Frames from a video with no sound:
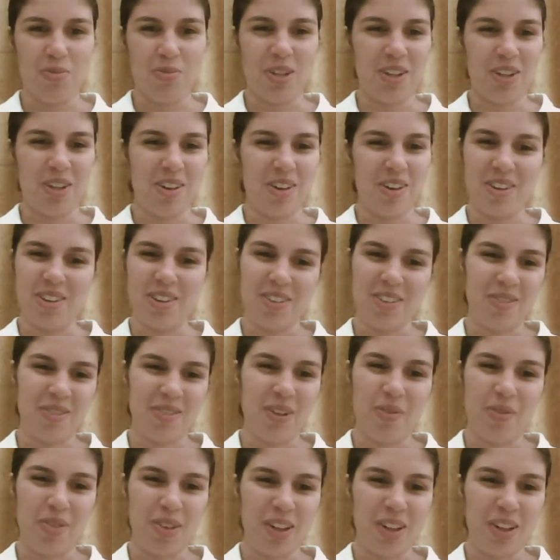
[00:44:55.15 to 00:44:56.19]

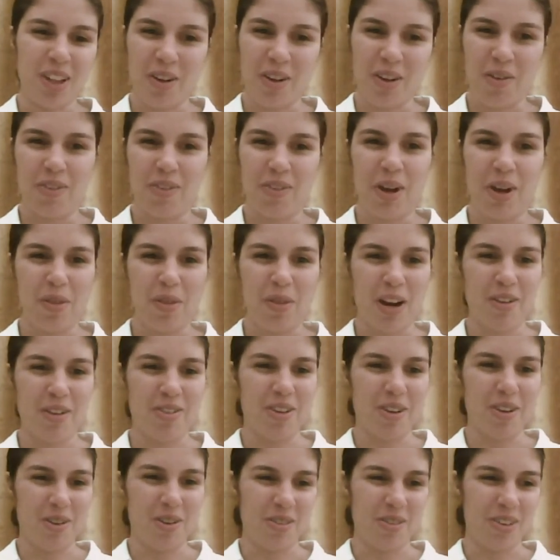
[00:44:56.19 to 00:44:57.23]
I feel like you've come out of
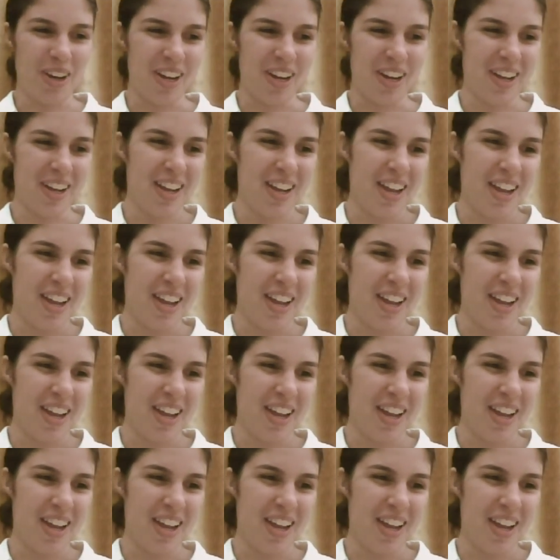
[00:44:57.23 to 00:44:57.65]
nowhere.